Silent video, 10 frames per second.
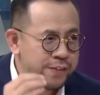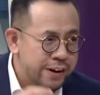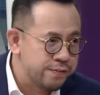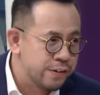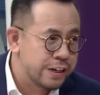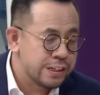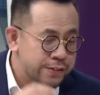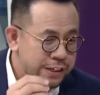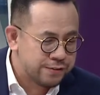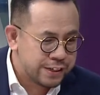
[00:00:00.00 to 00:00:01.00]
So it's very
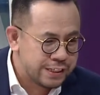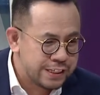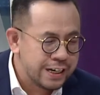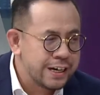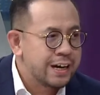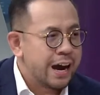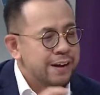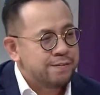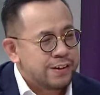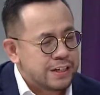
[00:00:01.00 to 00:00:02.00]
focused, very strategic,
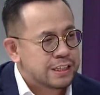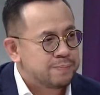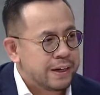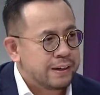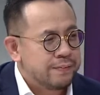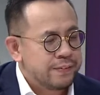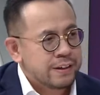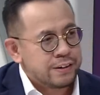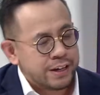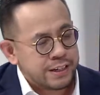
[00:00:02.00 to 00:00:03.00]
and very
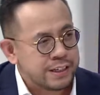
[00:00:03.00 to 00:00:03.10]
disciplined.